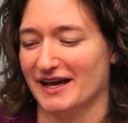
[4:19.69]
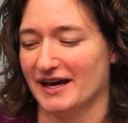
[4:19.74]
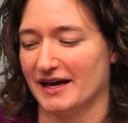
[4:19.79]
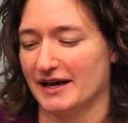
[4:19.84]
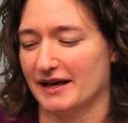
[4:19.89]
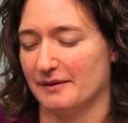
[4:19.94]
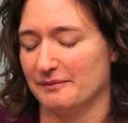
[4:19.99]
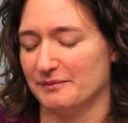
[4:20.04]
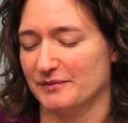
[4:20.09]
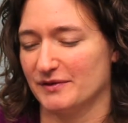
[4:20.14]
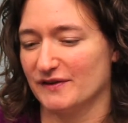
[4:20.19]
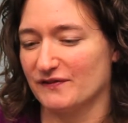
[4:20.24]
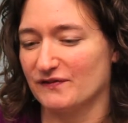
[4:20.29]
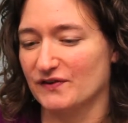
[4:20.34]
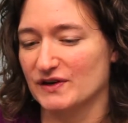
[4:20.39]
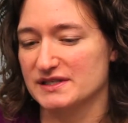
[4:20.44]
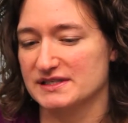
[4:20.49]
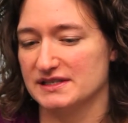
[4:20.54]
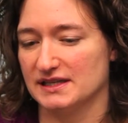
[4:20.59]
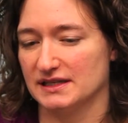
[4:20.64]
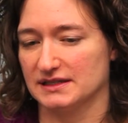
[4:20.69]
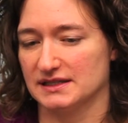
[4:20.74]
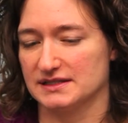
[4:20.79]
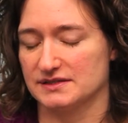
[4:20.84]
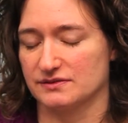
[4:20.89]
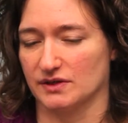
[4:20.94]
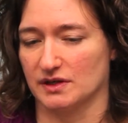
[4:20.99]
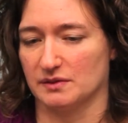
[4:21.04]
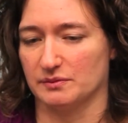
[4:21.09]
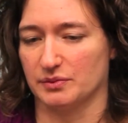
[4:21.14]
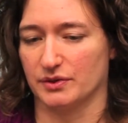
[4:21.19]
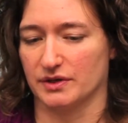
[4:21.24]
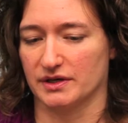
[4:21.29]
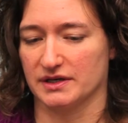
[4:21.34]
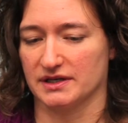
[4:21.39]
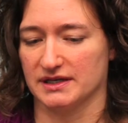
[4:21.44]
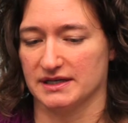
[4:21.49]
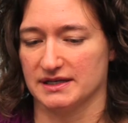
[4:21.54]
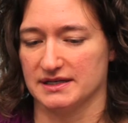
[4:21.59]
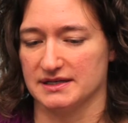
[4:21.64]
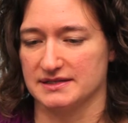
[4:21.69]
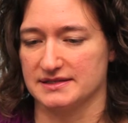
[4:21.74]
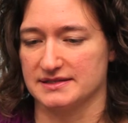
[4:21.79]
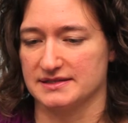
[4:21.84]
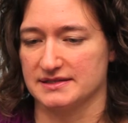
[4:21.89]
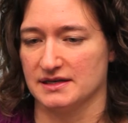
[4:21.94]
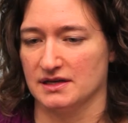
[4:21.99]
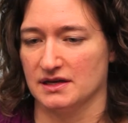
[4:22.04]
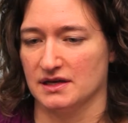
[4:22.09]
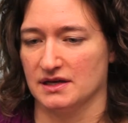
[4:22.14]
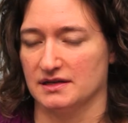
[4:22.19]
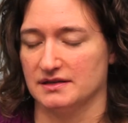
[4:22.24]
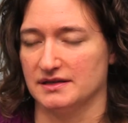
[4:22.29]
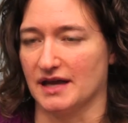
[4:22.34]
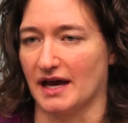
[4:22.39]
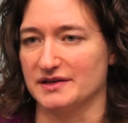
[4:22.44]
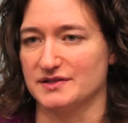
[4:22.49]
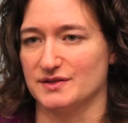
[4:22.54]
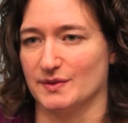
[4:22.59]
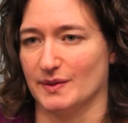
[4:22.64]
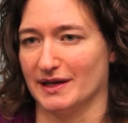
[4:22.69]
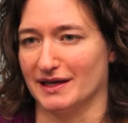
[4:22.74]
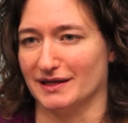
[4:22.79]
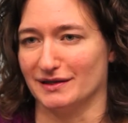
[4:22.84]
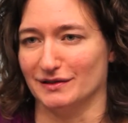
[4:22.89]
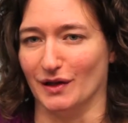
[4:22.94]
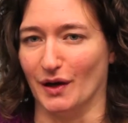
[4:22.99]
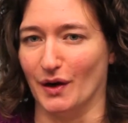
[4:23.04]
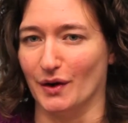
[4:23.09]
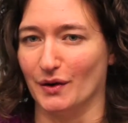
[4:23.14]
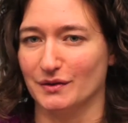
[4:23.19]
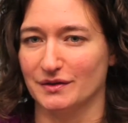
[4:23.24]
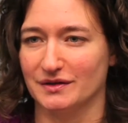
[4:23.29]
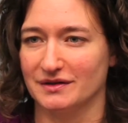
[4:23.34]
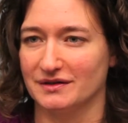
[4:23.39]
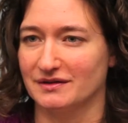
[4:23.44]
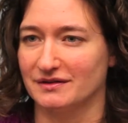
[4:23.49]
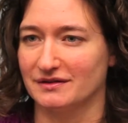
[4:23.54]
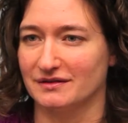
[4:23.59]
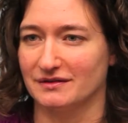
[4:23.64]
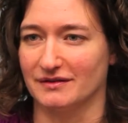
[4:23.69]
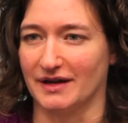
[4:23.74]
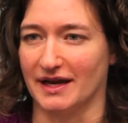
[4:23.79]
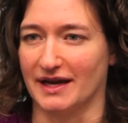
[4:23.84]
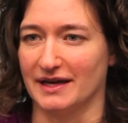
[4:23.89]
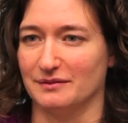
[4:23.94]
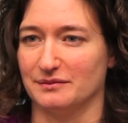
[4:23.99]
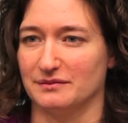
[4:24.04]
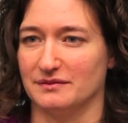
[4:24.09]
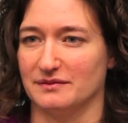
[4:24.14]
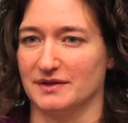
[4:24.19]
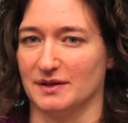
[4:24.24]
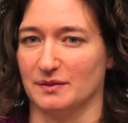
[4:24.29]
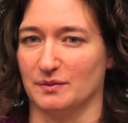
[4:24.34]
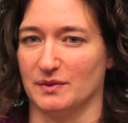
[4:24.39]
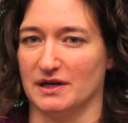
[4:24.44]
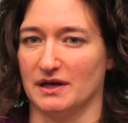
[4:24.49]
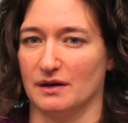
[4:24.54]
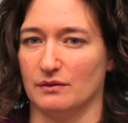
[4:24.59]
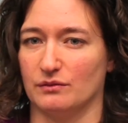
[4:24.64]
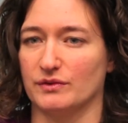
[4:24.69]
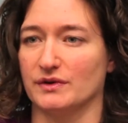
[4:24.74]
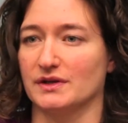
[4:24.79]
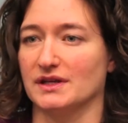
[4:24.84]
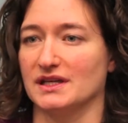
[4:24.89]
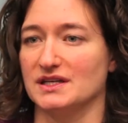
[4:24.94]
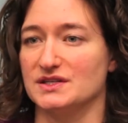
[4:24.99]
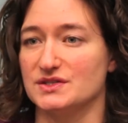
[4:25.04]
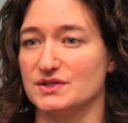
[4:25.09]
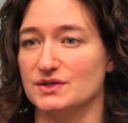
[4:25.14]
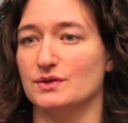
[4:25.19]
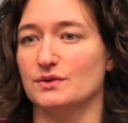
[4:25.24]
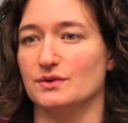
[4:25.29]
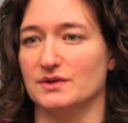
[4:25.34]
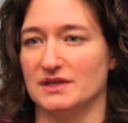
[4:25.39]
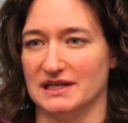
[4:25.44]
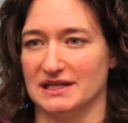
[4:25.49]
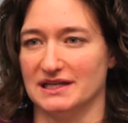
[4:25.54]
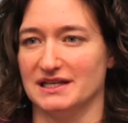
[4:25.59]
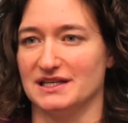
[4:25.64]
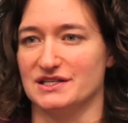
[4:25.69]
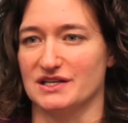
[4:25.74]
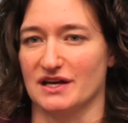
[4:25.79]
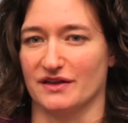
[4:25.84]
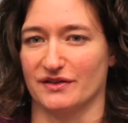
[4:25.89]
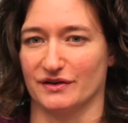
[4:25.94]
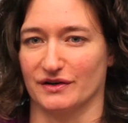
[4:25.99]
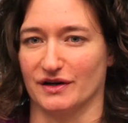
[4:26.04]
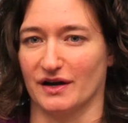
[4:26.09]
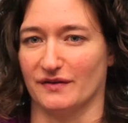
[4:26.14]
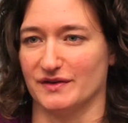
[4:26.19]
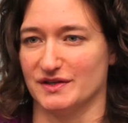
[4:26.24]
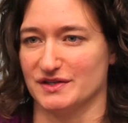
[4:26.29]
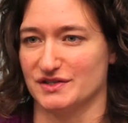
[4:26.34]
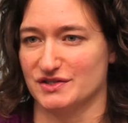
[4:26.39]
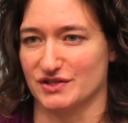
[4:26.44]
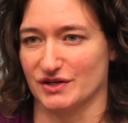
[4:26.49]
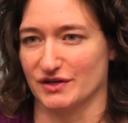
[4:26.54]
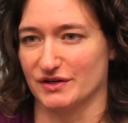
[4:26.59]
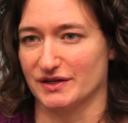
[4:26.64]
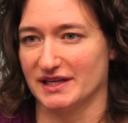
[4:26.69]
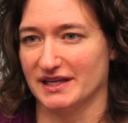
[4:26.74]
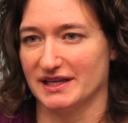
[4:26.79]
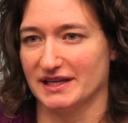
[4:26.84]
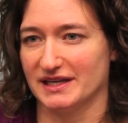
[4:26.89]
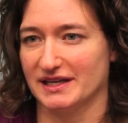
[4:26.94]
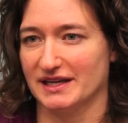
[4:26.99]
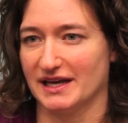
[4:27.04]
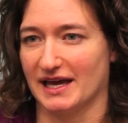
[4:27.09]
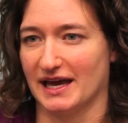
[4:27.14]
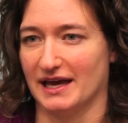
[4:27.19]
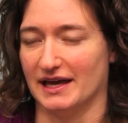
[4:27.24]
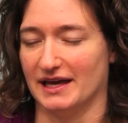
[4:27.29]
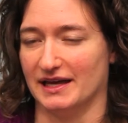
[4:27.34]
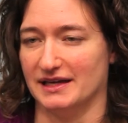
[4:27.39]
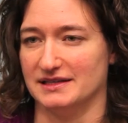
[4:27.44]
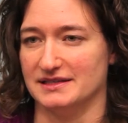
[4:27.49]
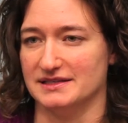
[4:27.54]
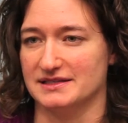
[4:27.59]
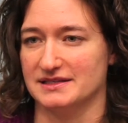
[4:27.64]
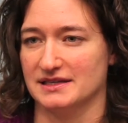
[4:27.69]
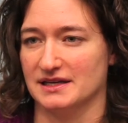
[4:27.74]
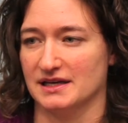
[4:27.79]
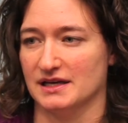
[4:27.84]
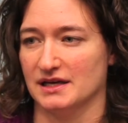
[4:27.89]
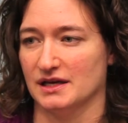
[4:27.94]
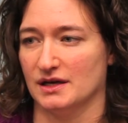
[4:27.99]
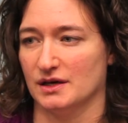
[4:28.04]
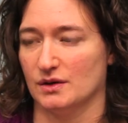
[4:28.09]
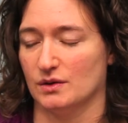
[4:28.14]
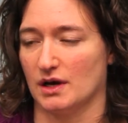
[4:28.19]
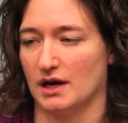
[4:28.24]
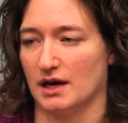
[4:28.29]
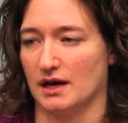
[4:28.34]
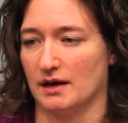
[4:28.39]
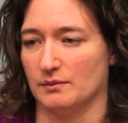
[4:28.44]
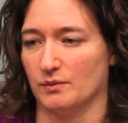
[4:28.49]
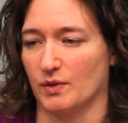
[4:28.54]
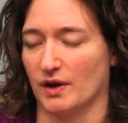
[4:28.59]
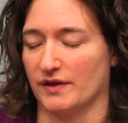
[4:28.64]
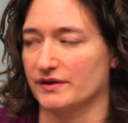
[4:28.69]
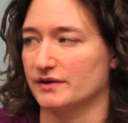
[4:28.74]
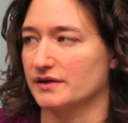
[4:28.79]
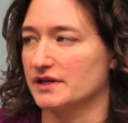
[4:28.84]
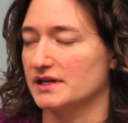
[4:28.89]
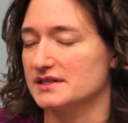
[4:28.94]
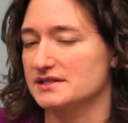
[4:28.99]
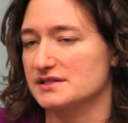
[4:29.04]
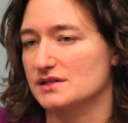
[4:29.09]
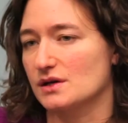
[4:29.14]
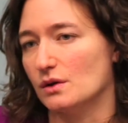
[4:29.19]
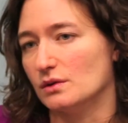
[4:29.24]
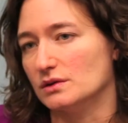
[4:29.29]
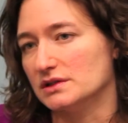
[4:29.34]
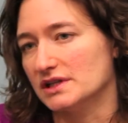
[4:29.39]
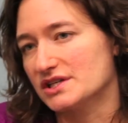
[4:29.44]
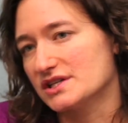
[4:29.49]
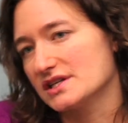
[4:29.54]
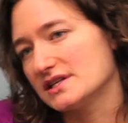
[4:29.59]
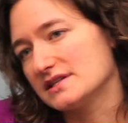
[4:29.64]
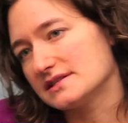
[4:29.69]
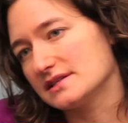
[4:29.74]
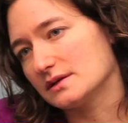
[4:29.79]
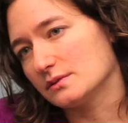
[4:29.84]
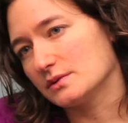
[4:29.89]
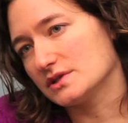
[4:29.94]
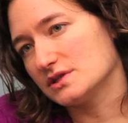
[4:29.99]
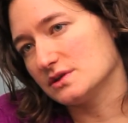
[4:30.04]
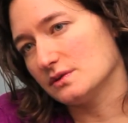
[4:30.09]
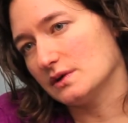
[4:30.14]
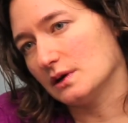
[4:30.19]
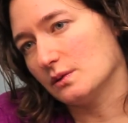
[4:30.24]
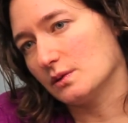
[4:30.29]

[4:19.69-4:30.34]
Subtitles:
The first thing that's really important is not doing it alone. Right? That we really do need each other on this journey, and whether it's coalitions that we're doing